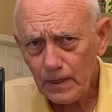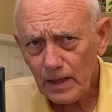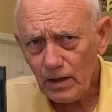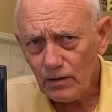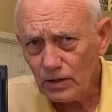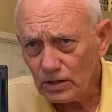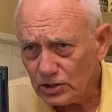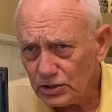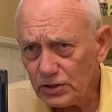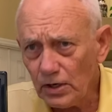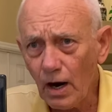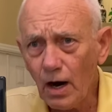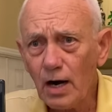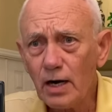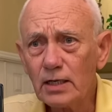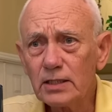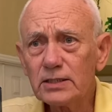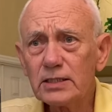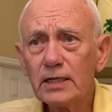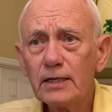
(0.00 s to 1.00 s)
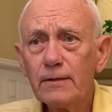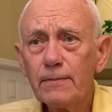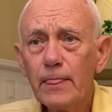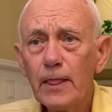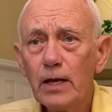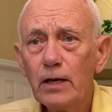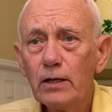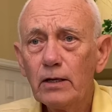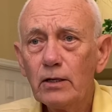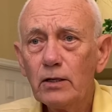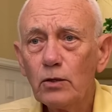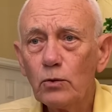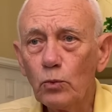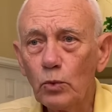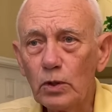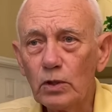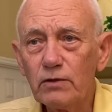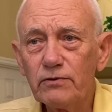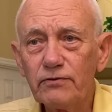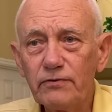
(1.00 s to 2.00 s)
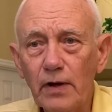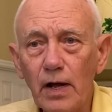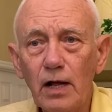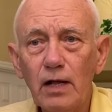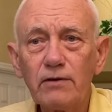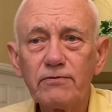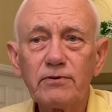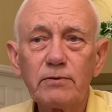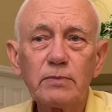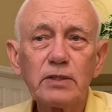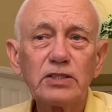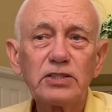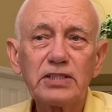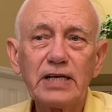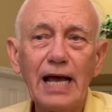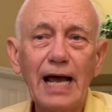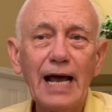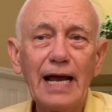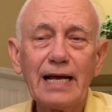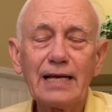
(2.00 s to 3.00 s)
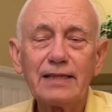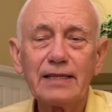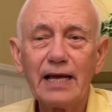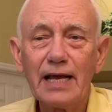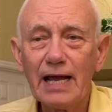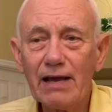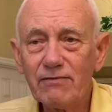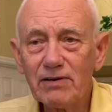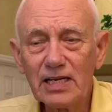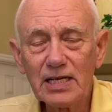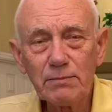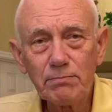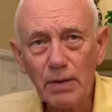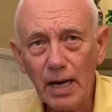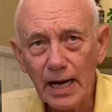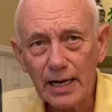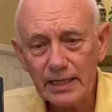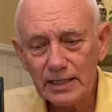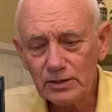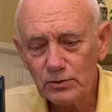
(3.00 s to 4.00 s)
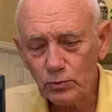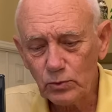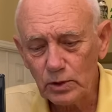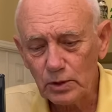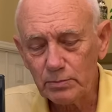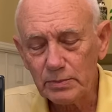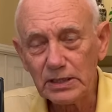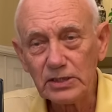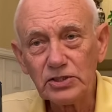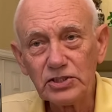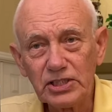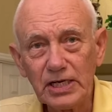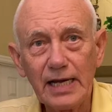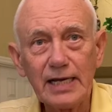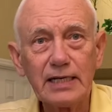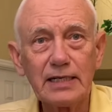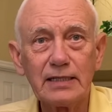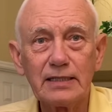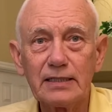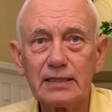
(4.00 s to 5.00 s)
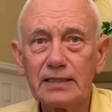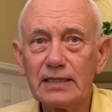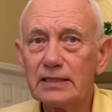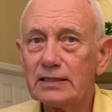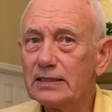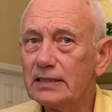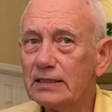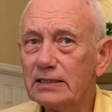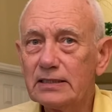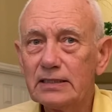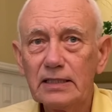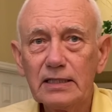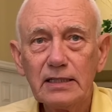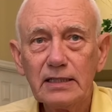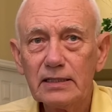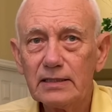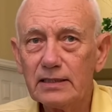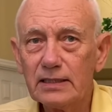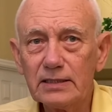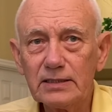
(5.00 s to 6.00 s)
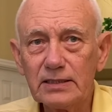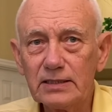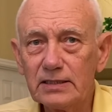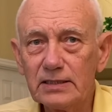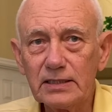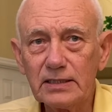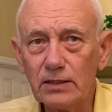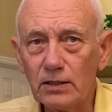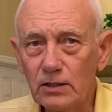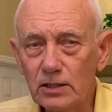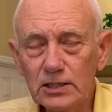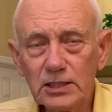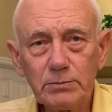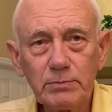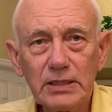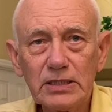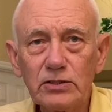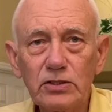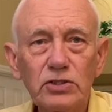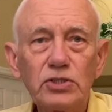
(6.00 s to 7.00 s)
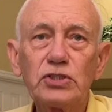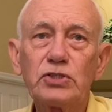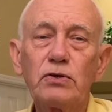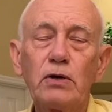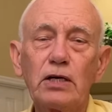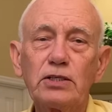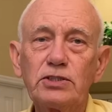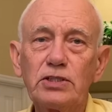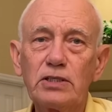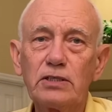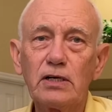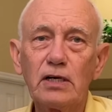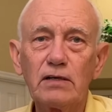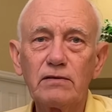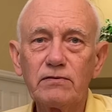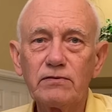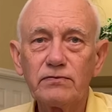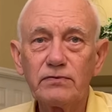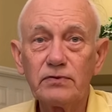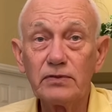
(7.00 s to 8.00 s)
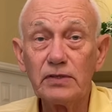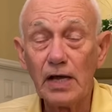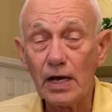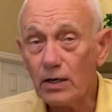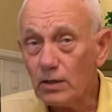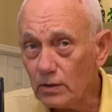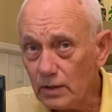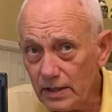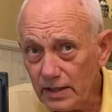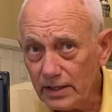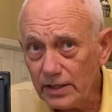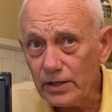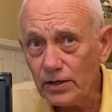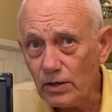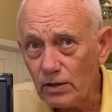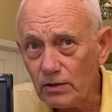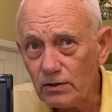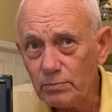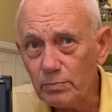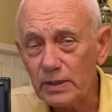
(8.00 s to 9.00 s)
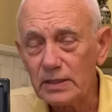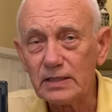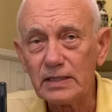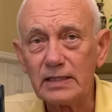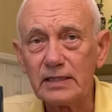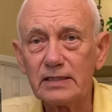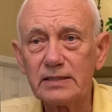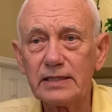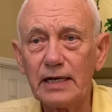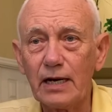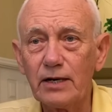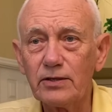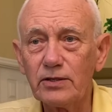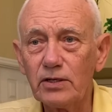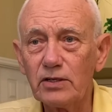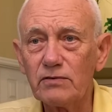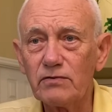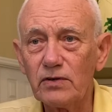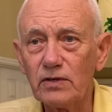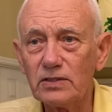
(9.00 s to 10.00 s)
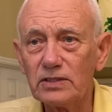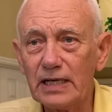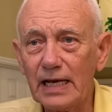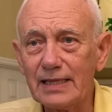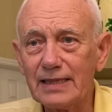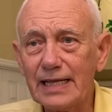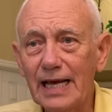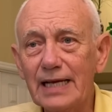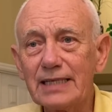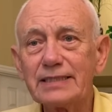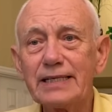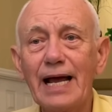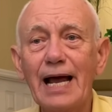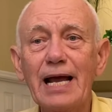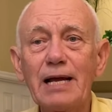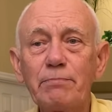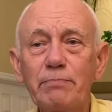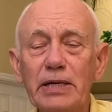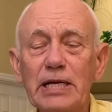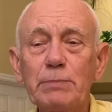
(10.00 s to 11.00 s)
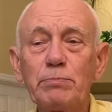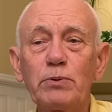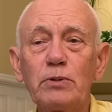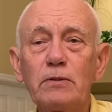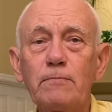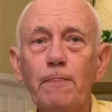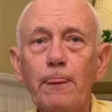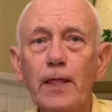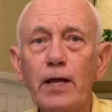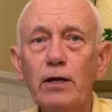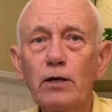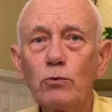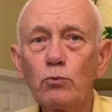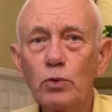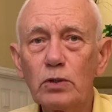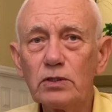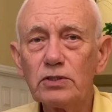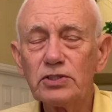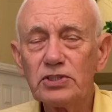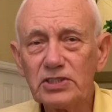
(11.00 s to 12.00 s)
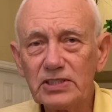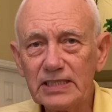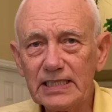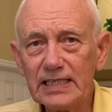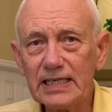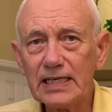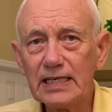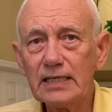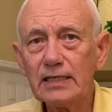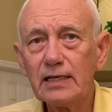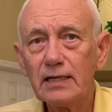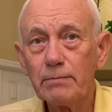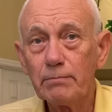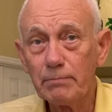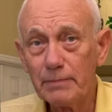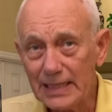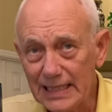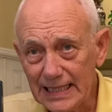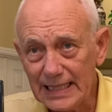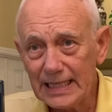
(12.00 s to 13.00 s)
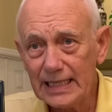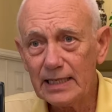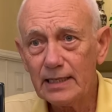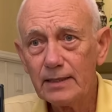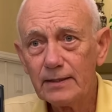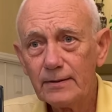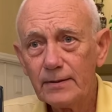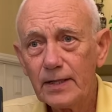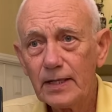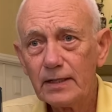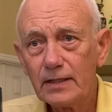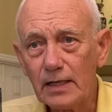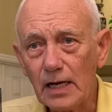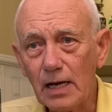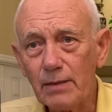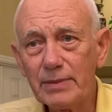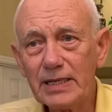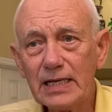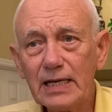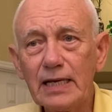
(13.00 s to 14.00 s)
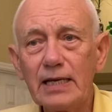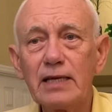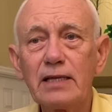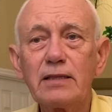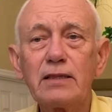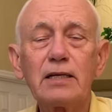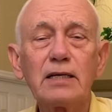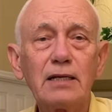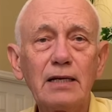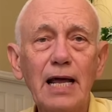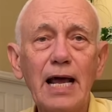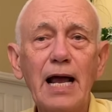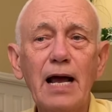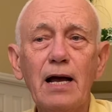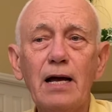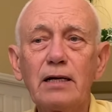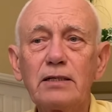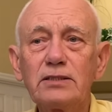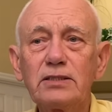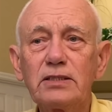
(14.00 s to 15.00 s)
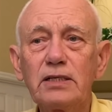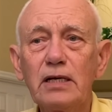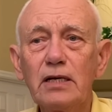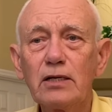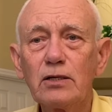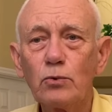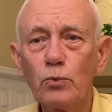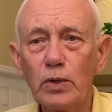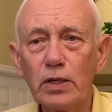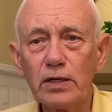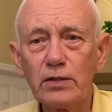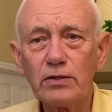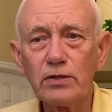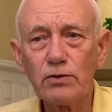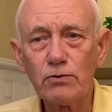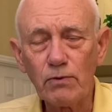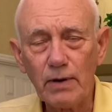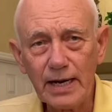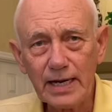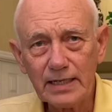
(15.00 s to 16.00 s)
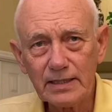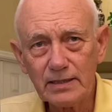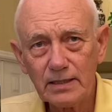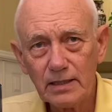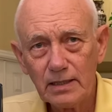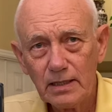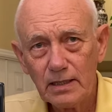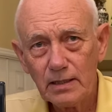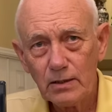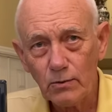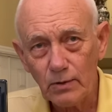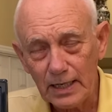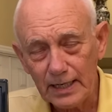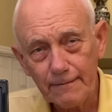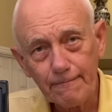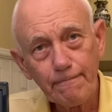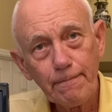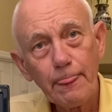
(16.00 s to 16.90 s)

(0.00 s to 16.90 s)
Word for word: The stars will fall from the sky and the heavenly bodies will be shaken. This is, this is the ultimate destruction of not only the earth, but the entire universe. At that time, people will see me coming in the clouds with great, what?